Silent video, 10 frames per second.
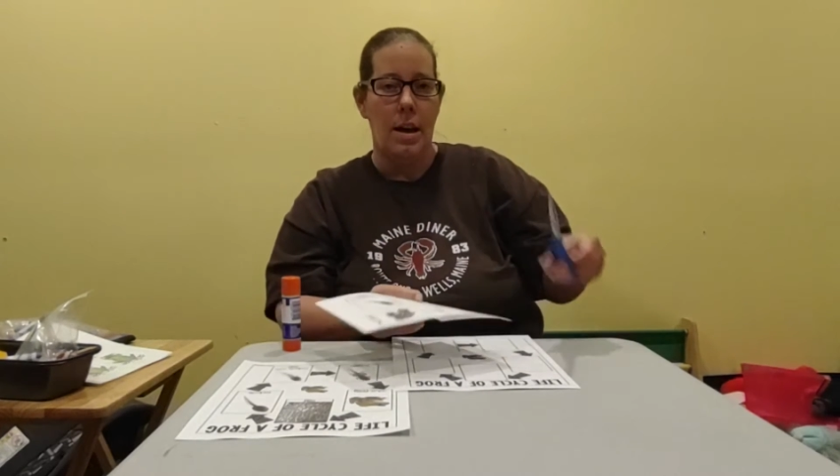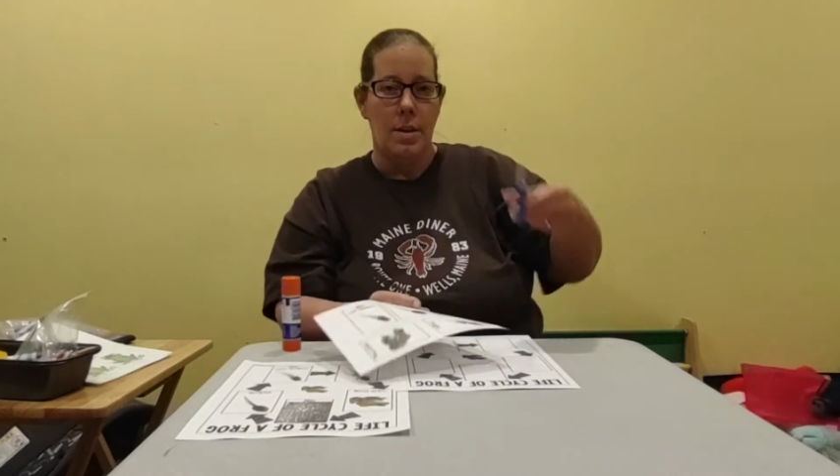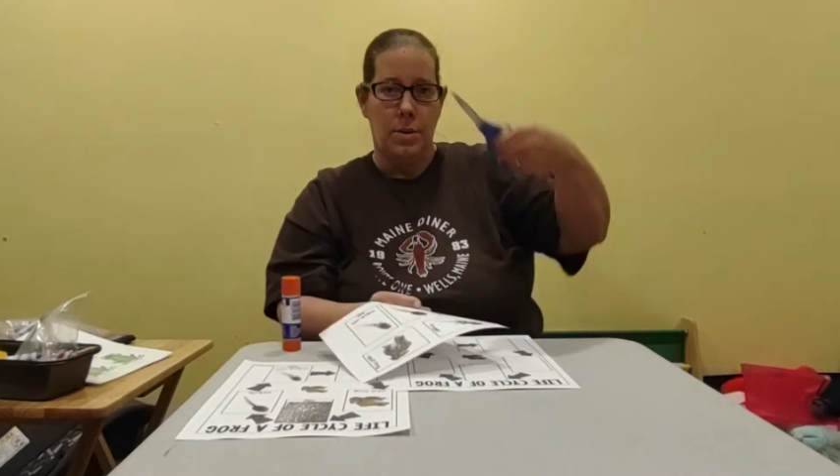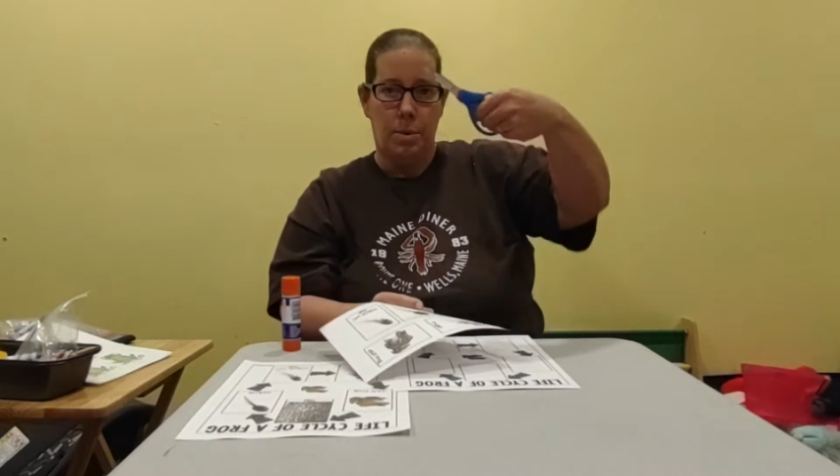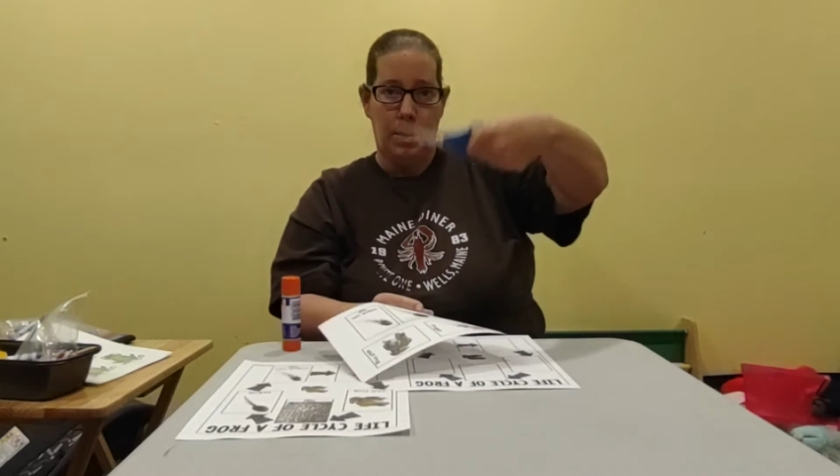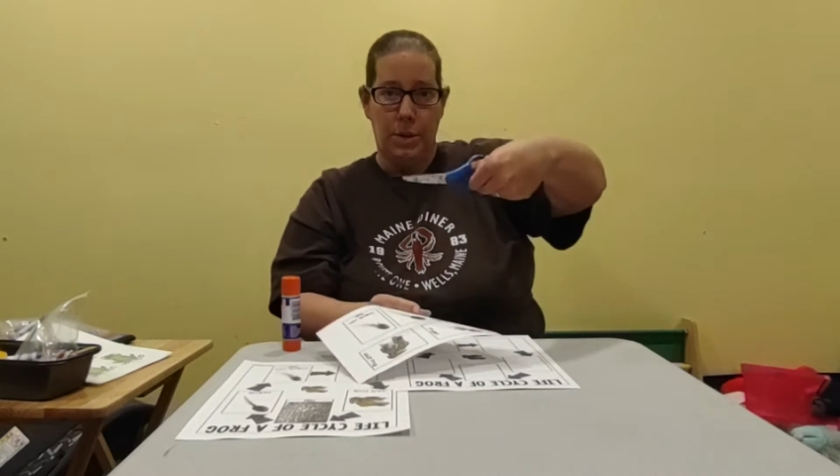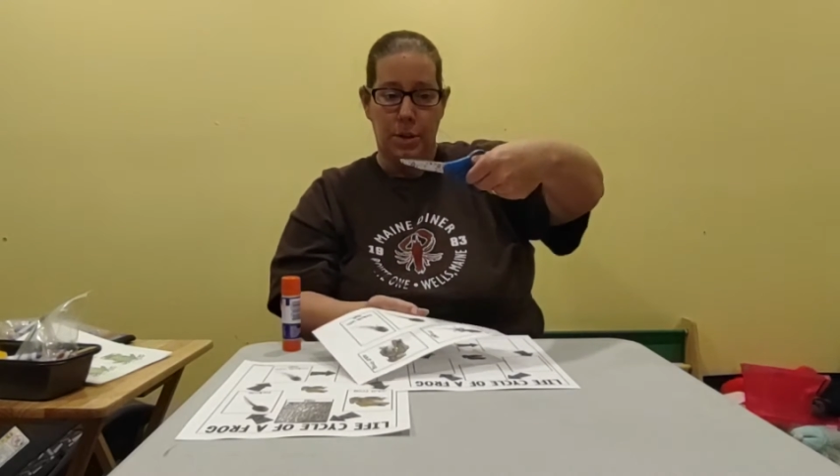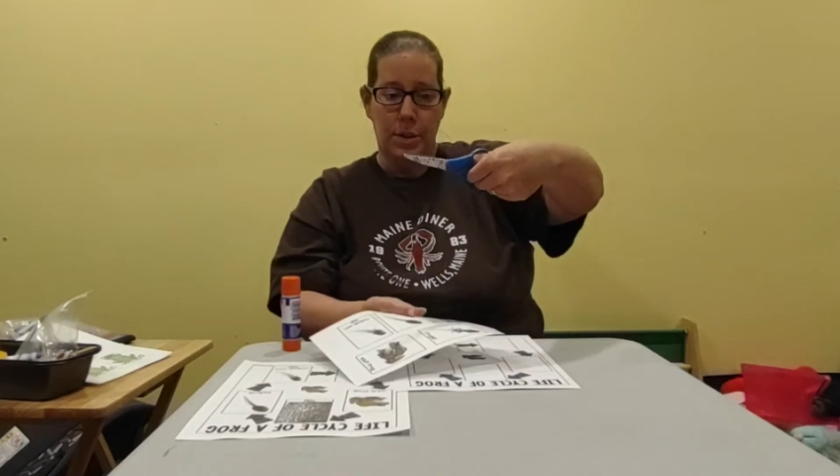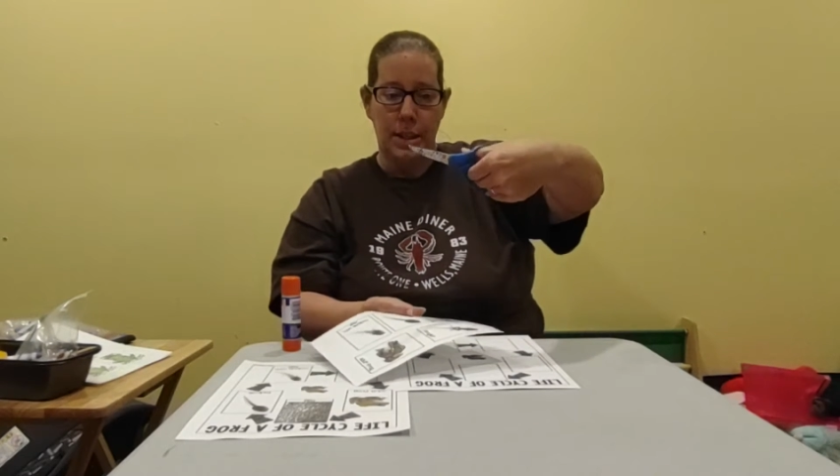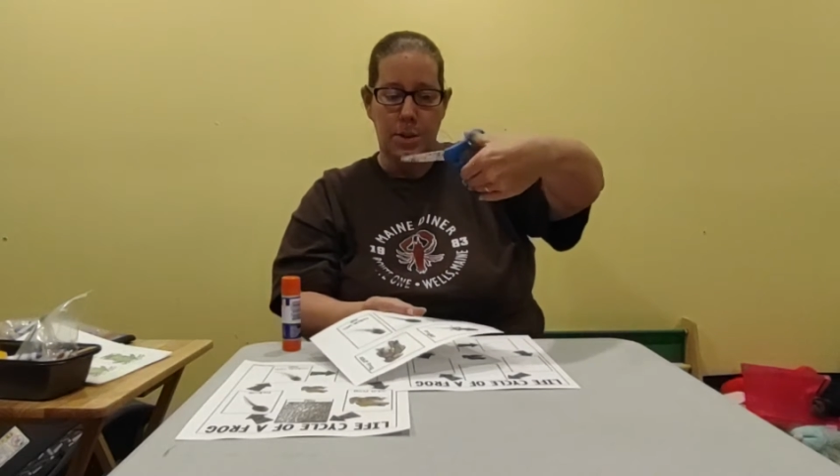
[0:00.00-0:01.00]
So with your
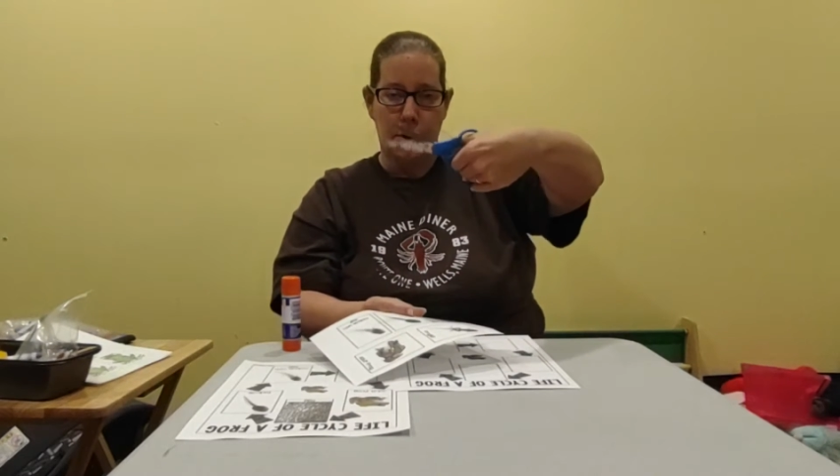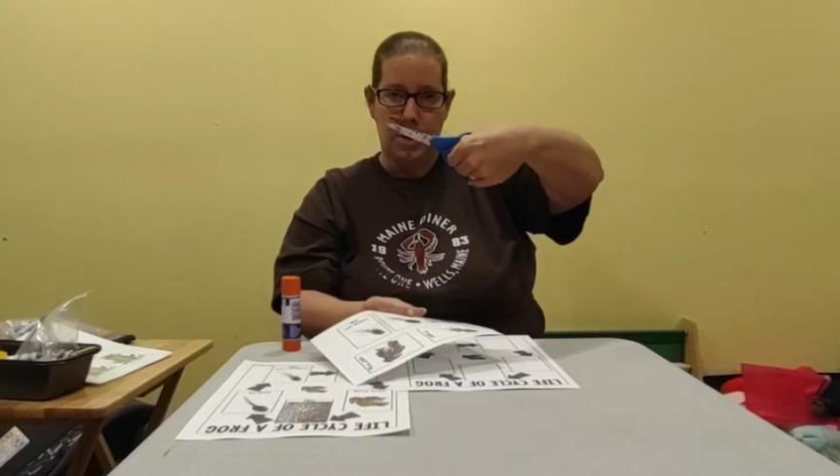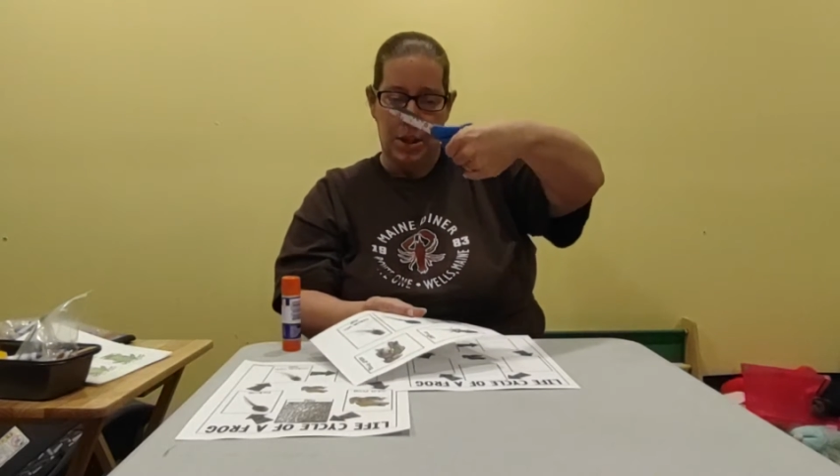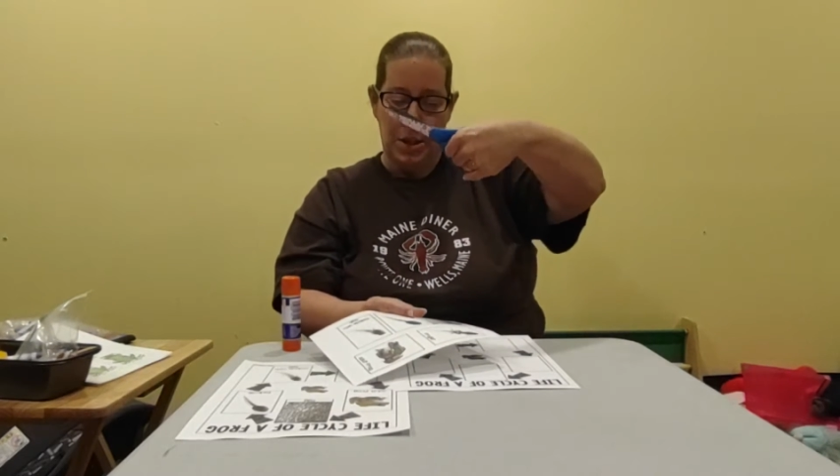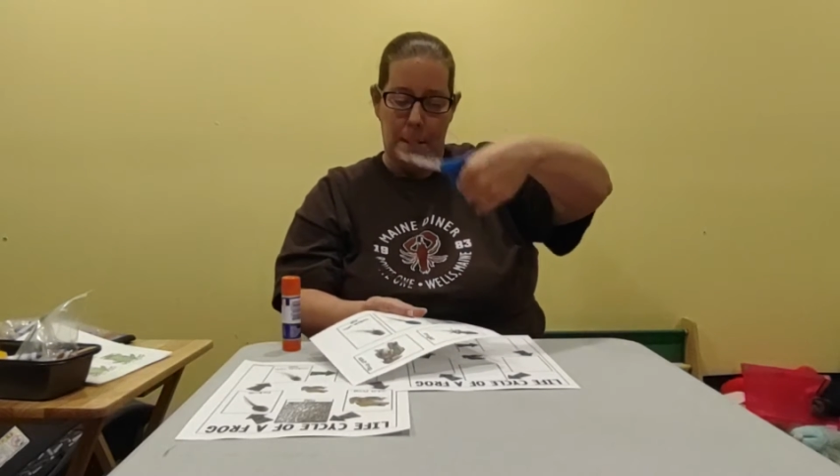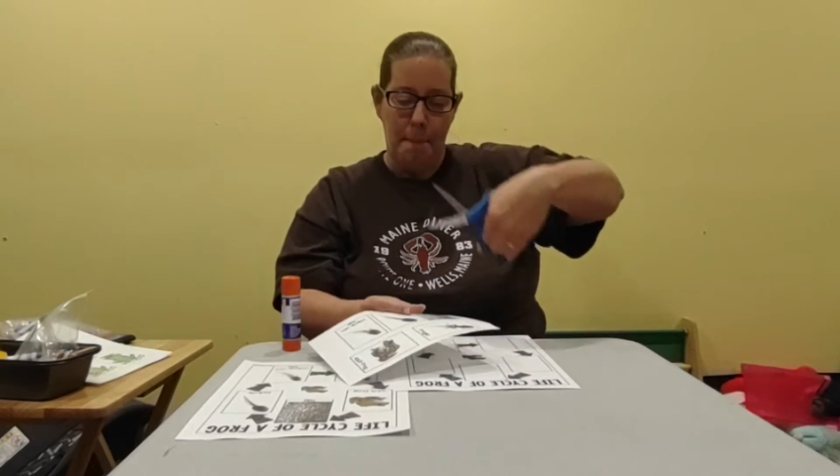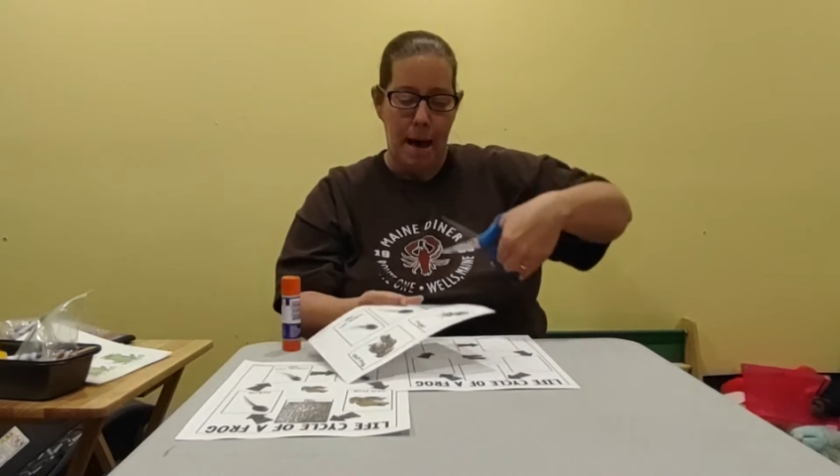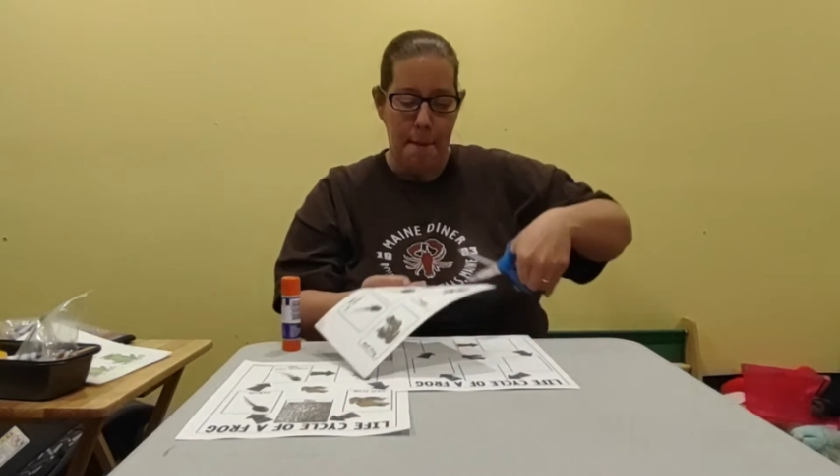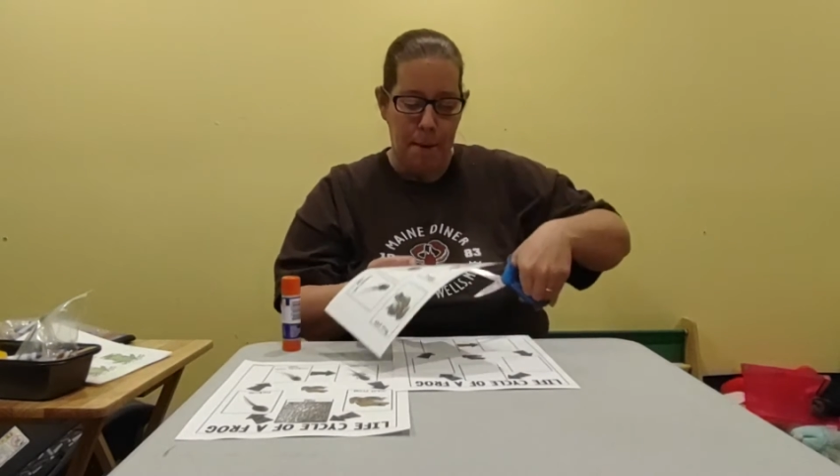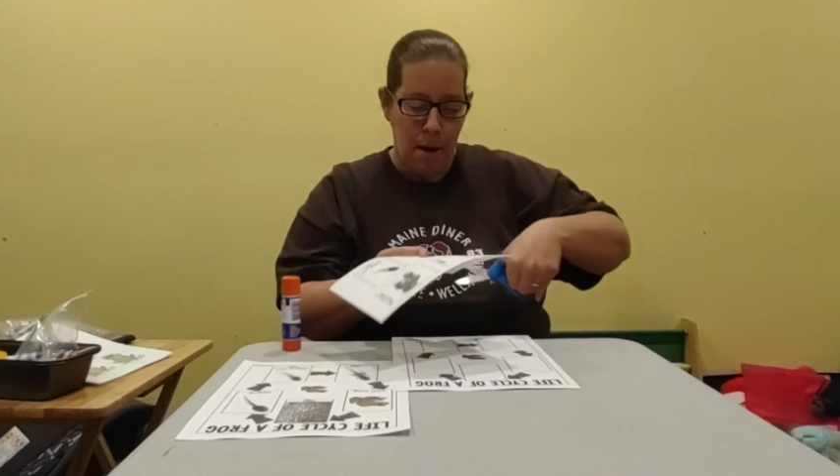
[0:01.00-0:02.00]
scissors, thumb
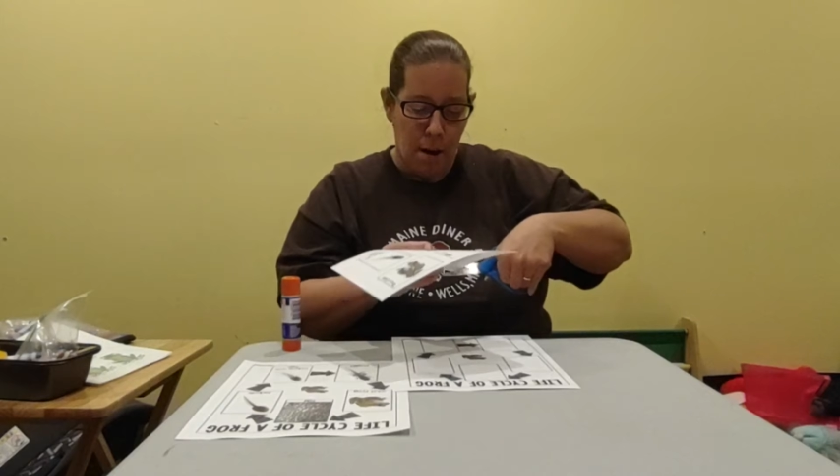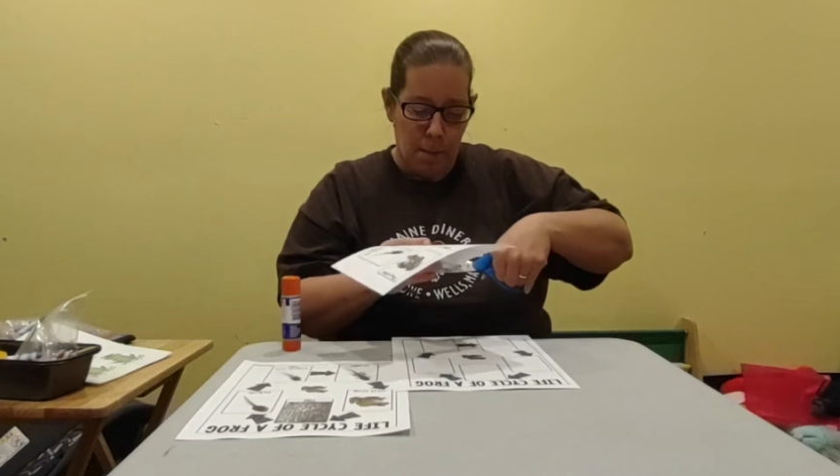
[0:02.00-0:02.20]
up,